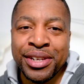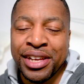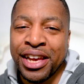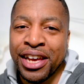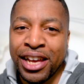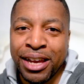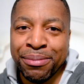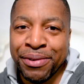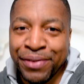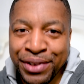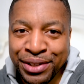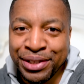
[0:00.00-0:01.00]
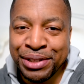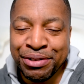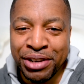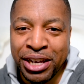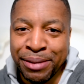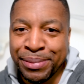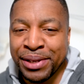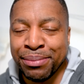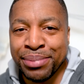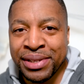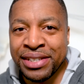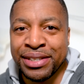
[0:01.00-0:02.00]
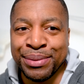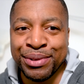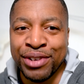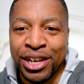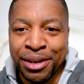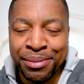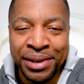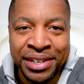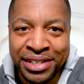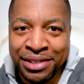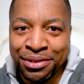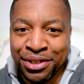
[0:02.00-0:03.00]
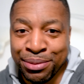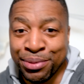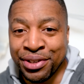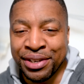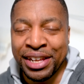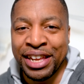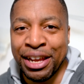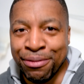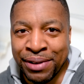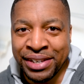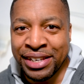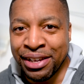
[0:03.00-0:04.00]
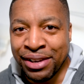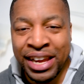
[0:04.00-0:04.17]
if you're not subscribed, please subscribe. I need all the support I can get right now.